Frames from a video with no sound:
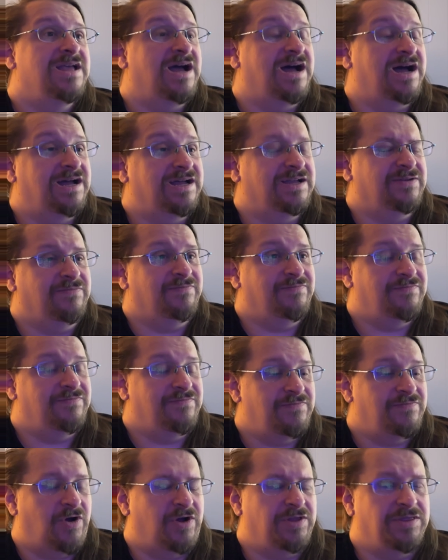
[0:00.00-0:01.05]
Uh,
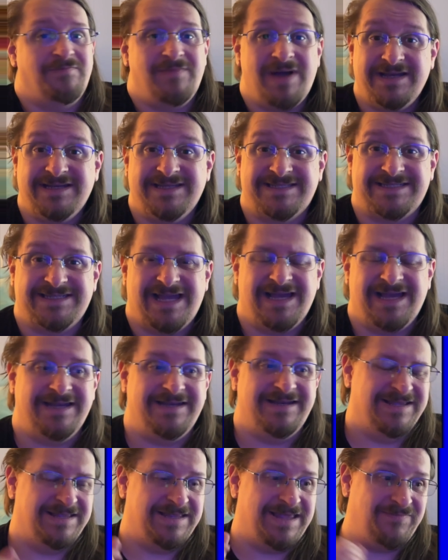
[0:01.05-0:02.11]
on the minus
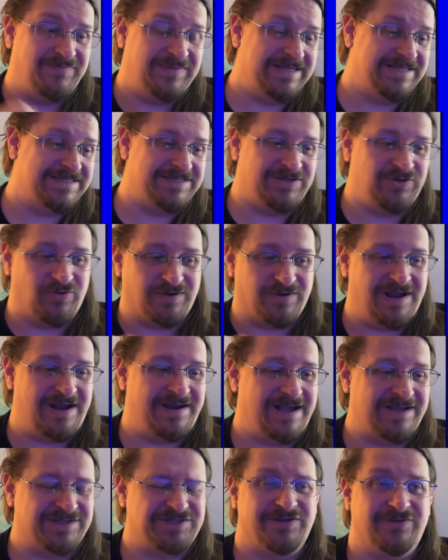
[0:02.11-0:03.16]
side, that means you are not
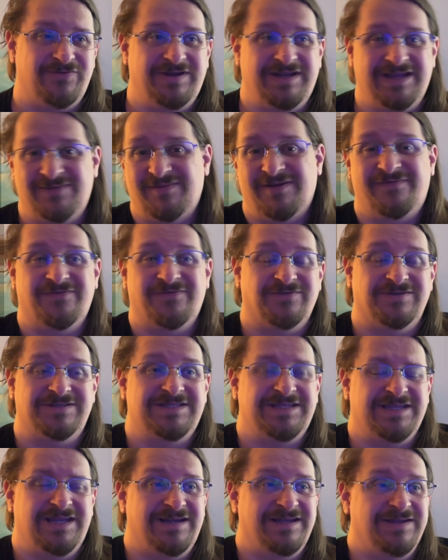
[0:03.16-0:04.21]
actually going to get my
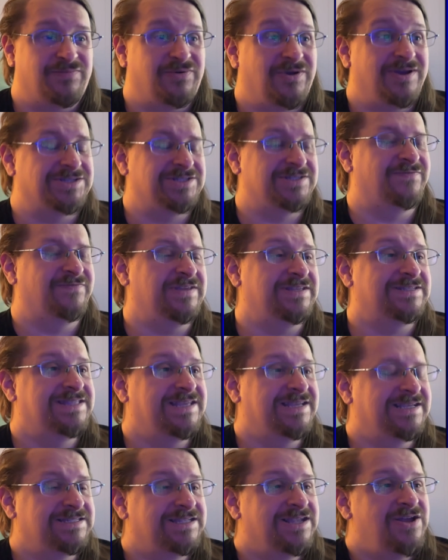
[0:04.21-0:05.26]
first uh, impressions of these
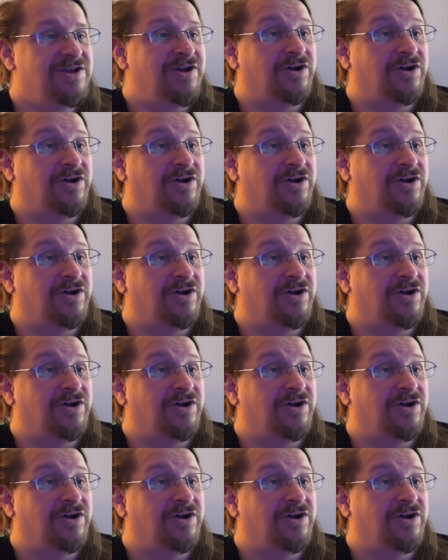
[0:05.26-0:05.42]
things.